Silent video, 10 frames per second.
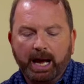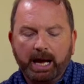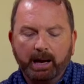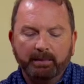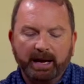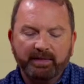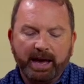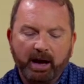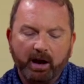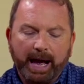Um, and
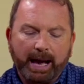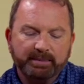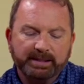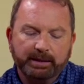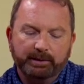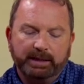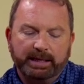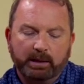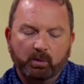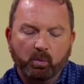they are
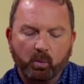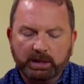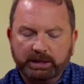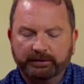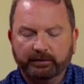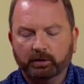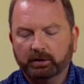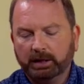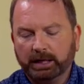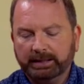absolutely
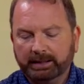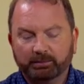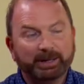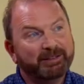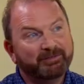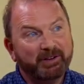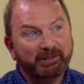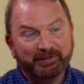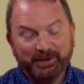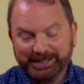wonderful. I think when I very
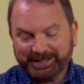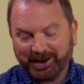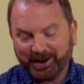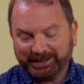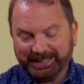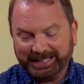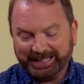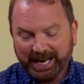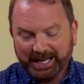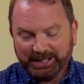first started
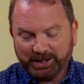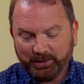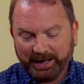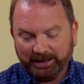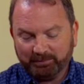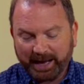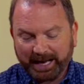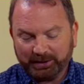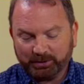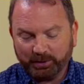doing
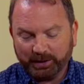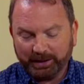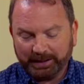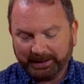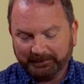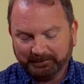patchwork